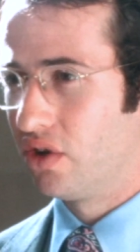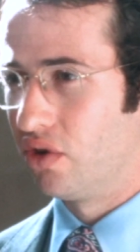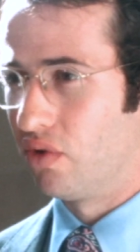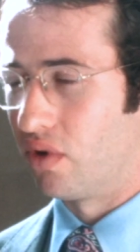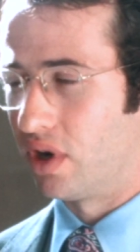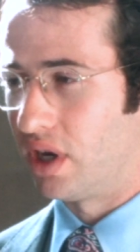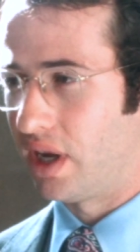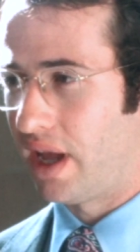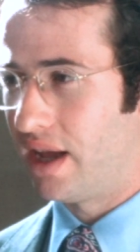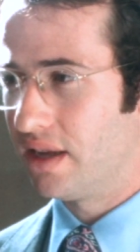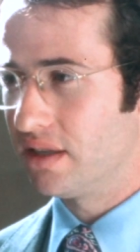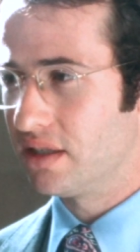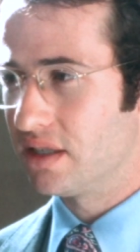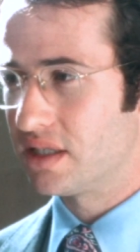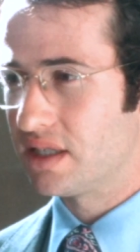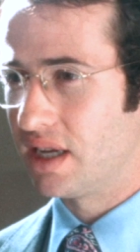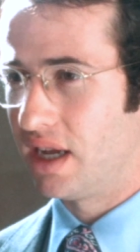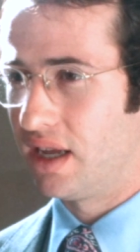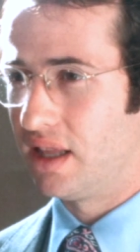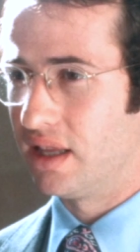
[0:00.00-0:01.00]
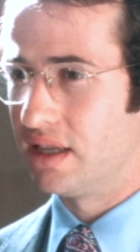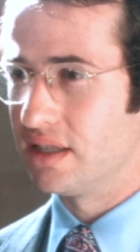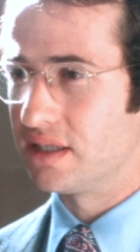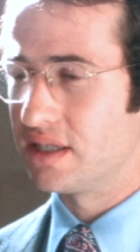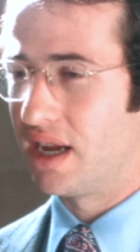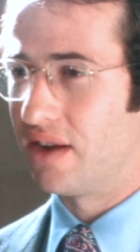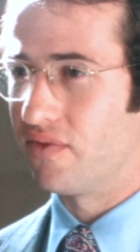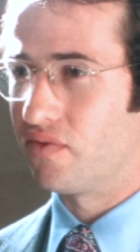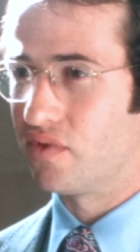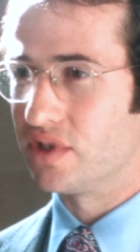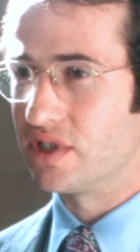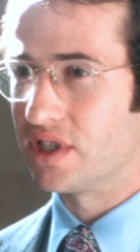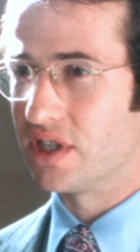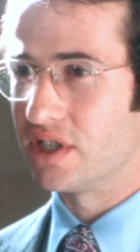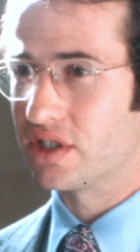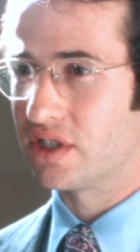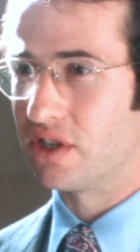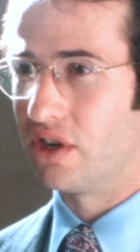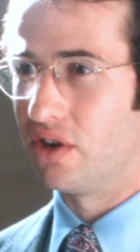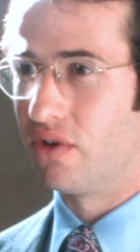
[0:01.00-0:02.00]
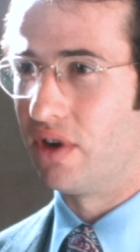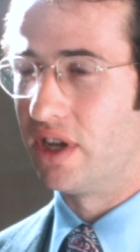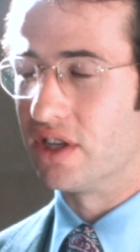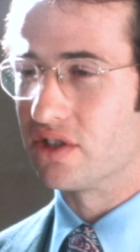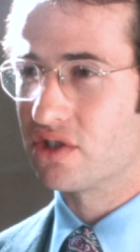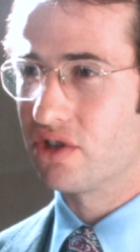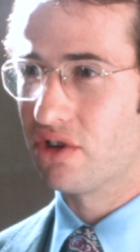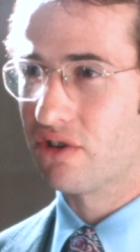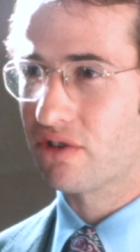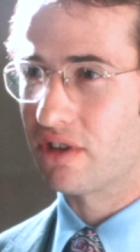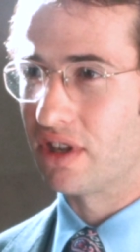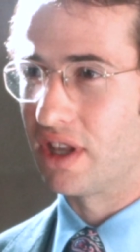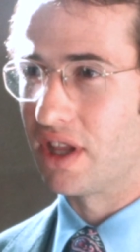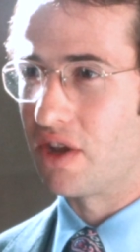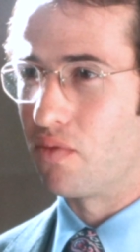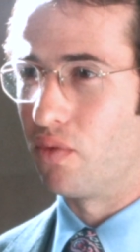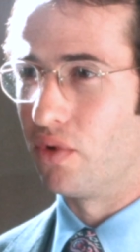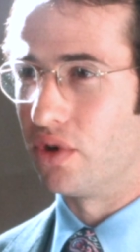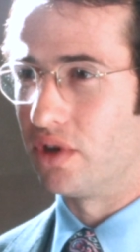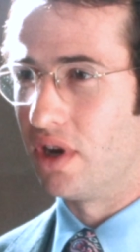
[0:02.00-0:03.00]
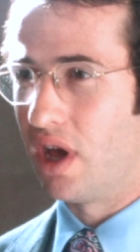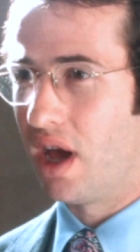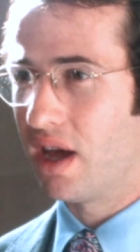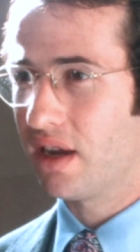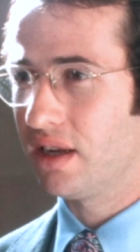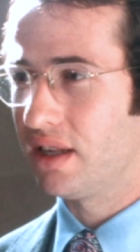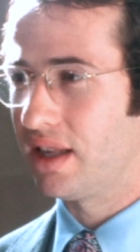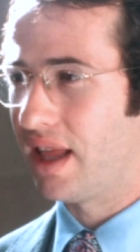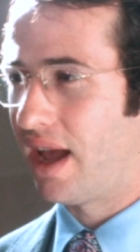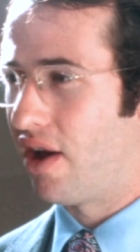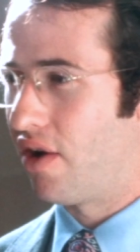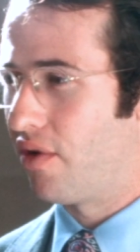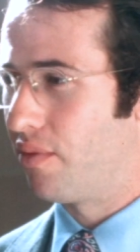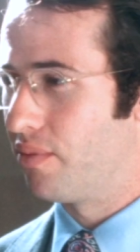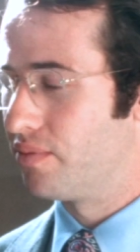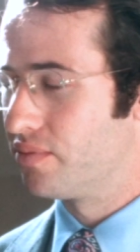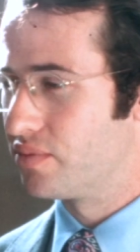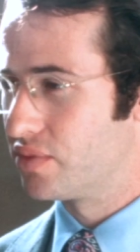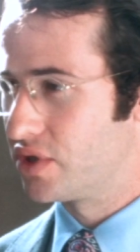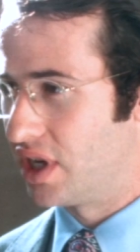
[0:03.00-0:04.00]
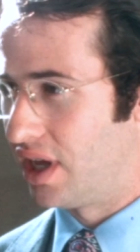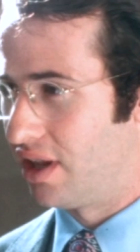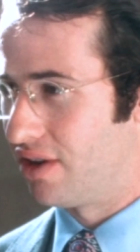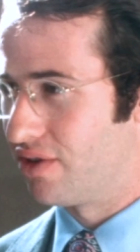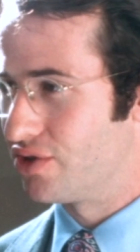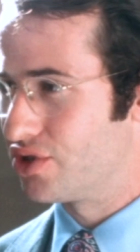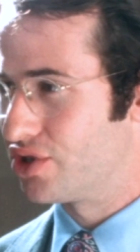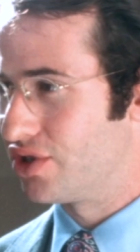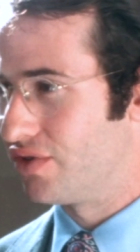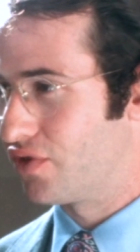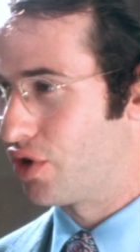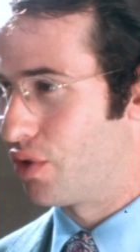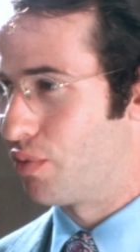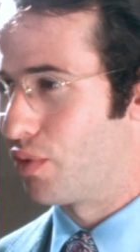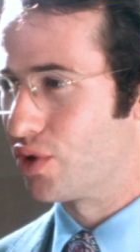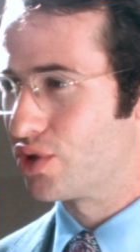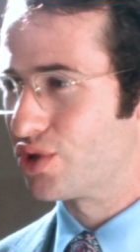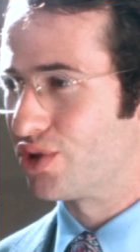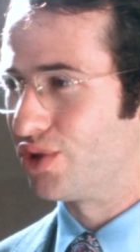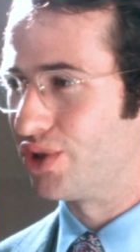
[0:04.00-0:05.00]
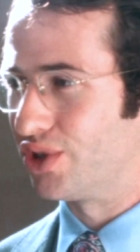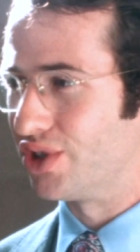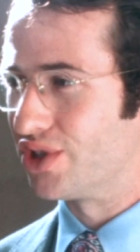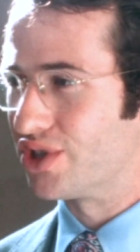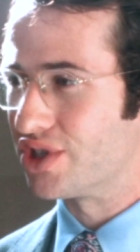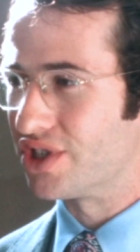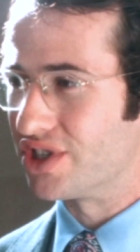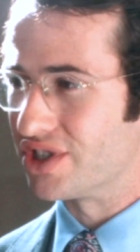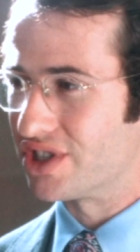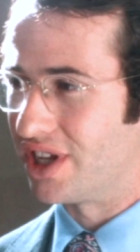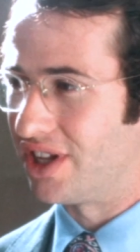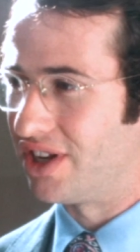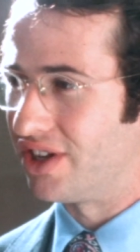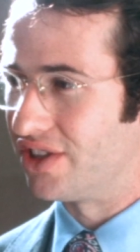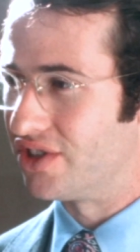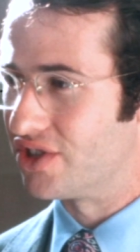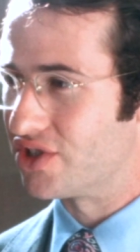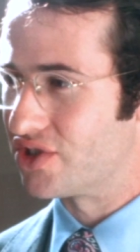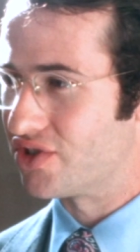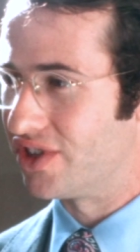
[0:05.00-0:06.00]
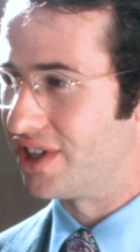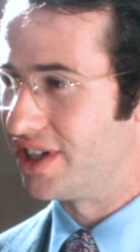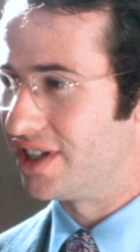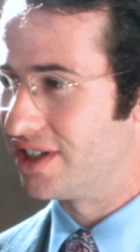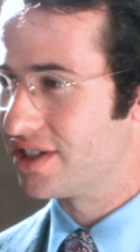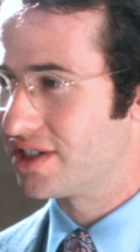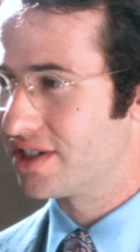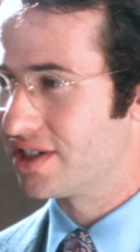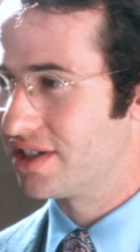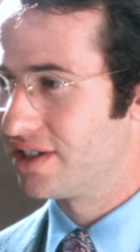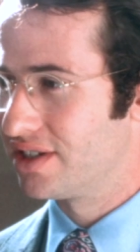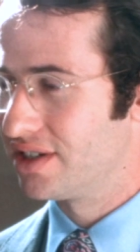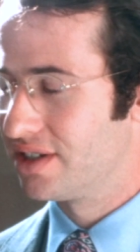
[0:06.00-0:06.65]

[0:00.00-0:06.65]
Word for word: who are allowed to sell in San Francisco and certainly would not allow sellers of commercial goods to sell on the streets.